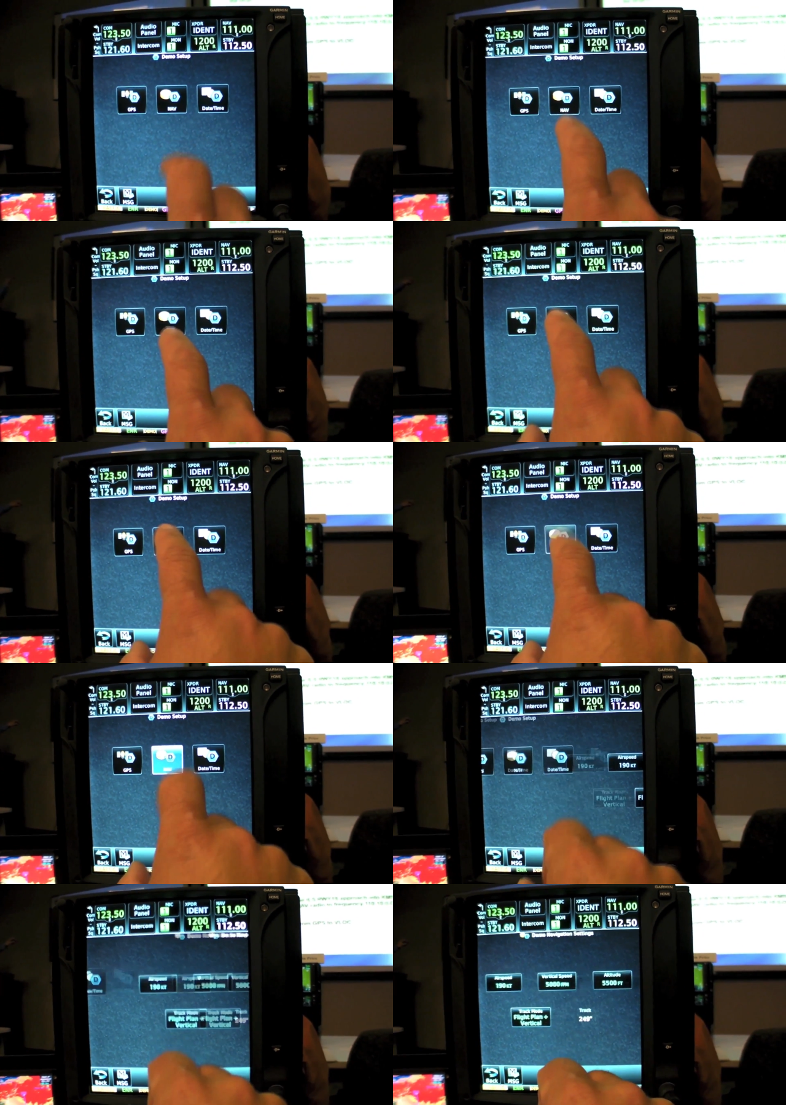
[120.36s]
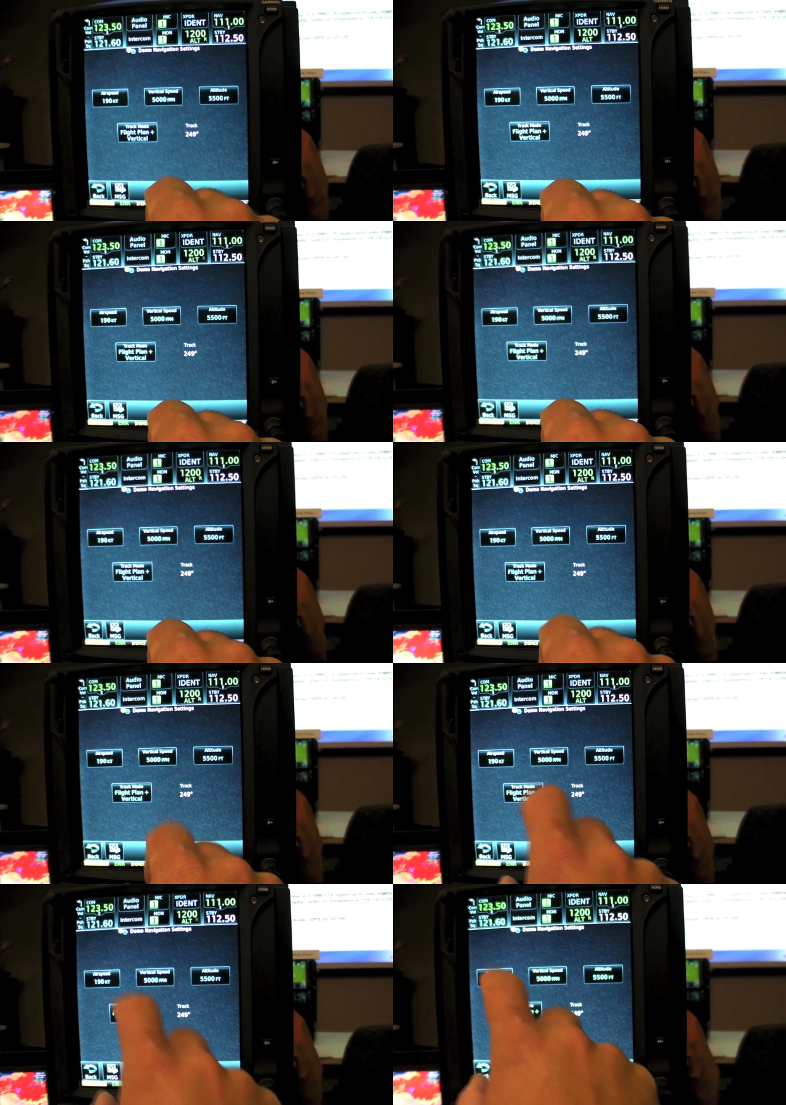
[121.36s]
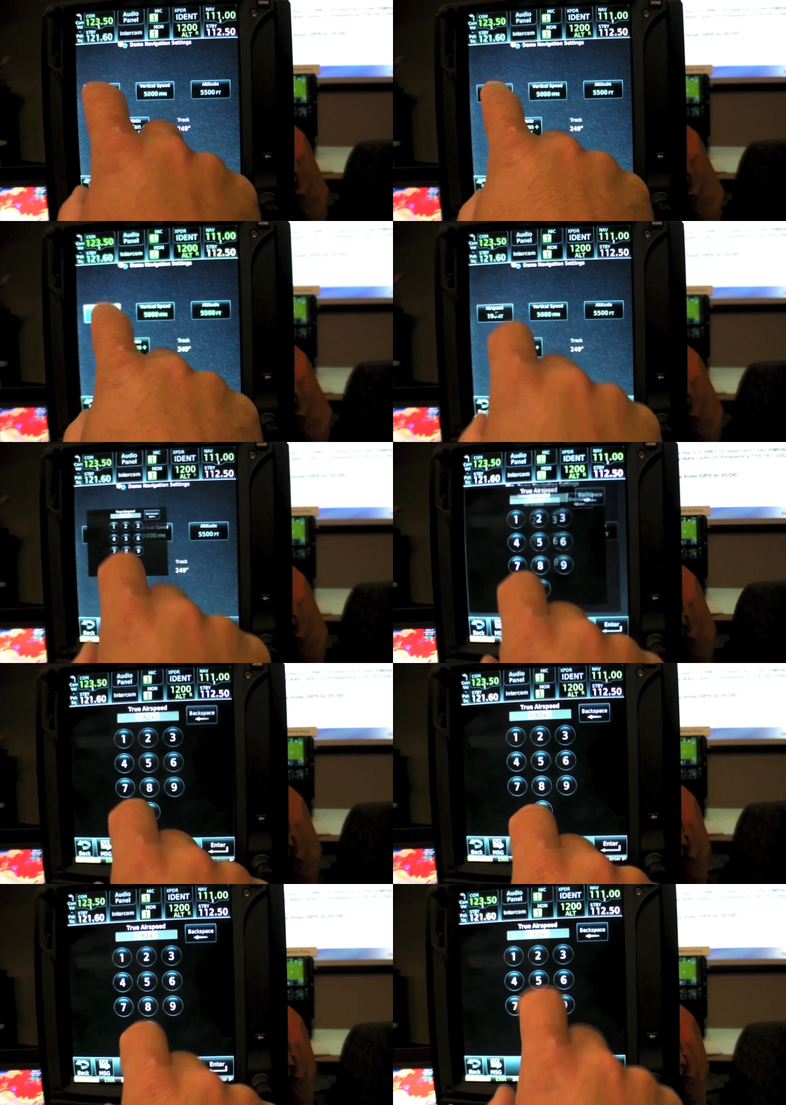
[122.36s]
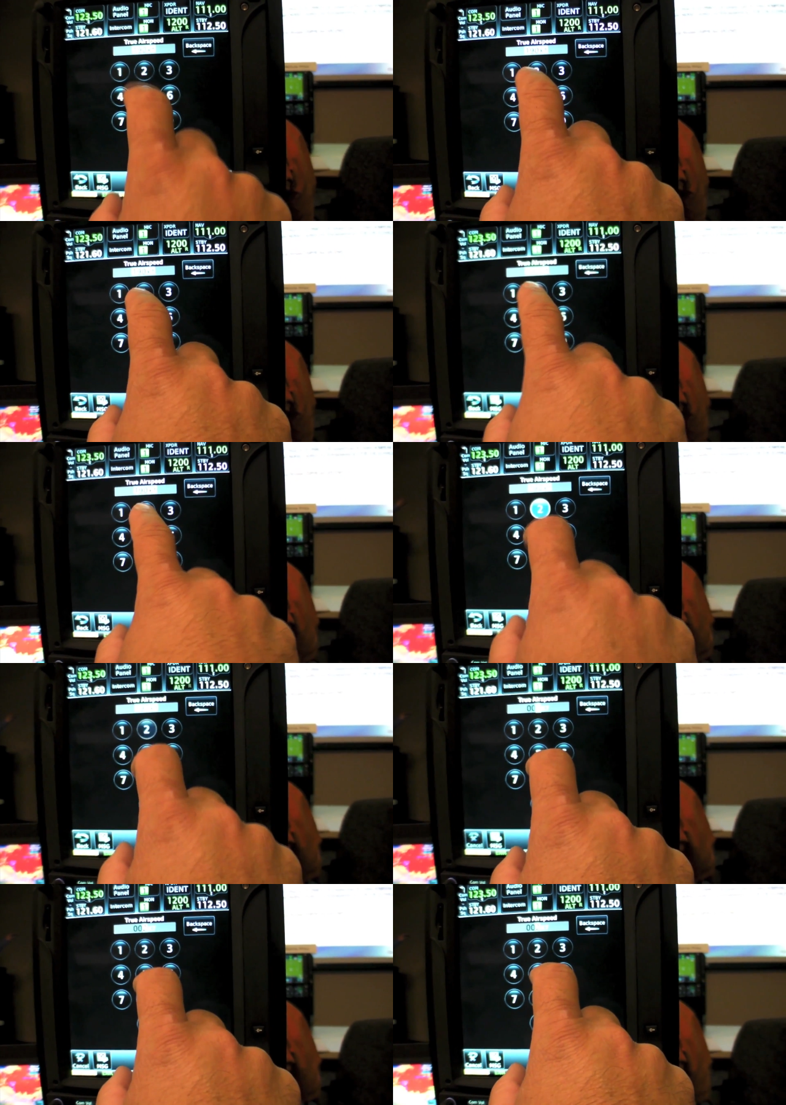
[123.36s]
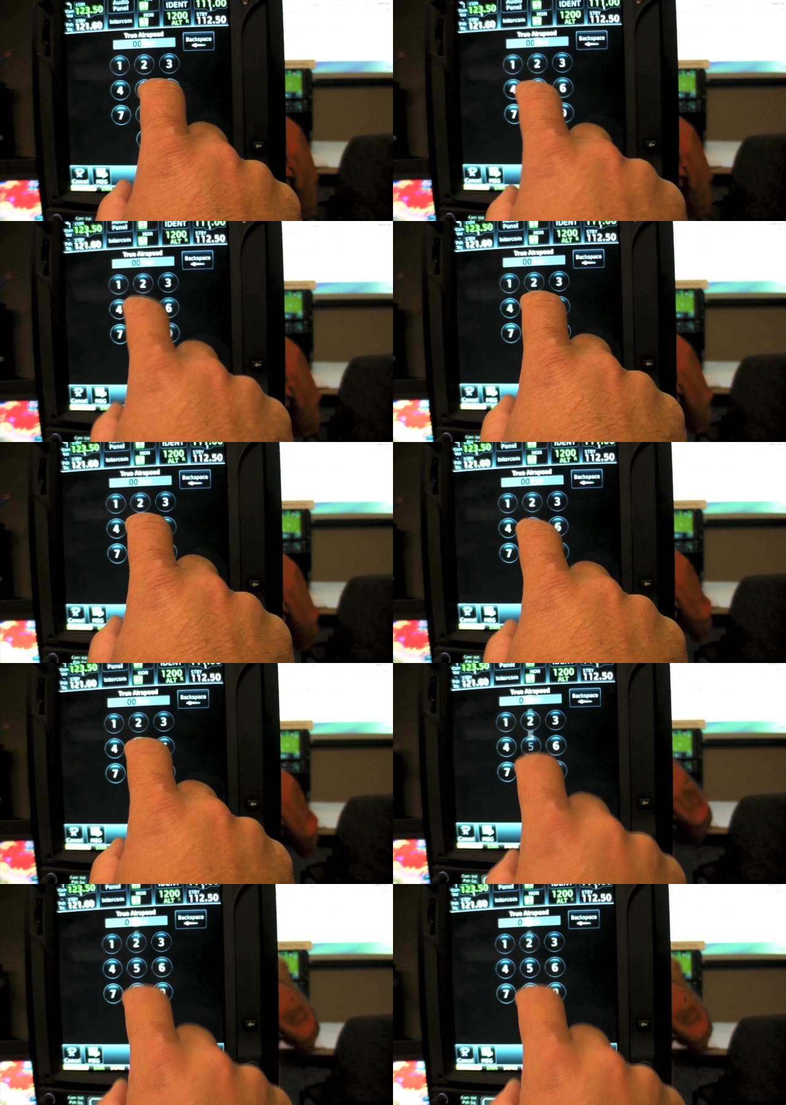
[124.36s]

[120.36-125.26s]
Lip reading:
[unreadable: no face in view]